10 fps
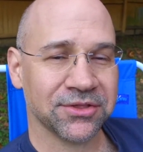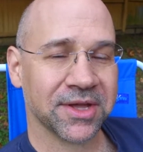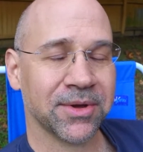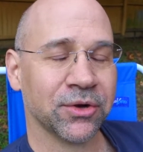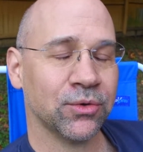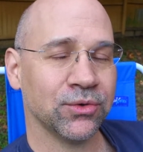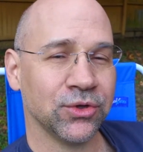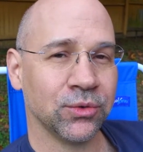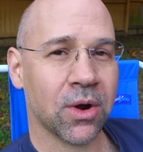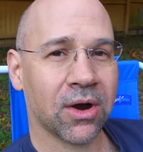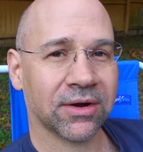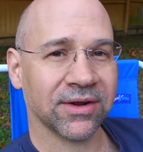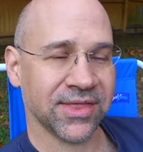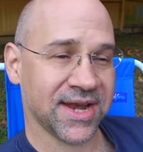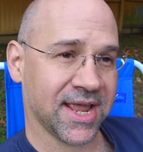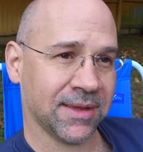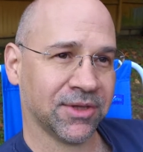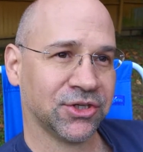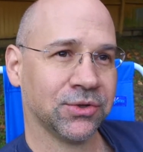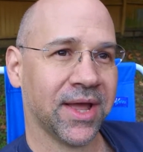You think about who you are and the name
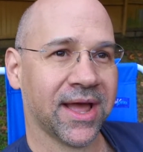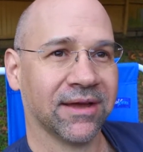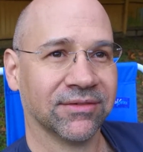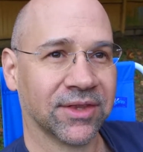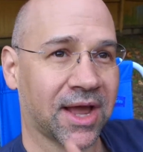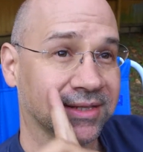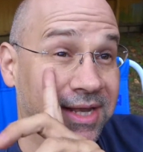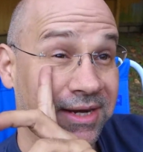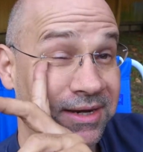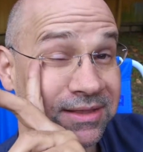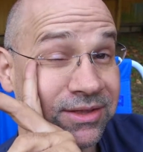that you have and the identity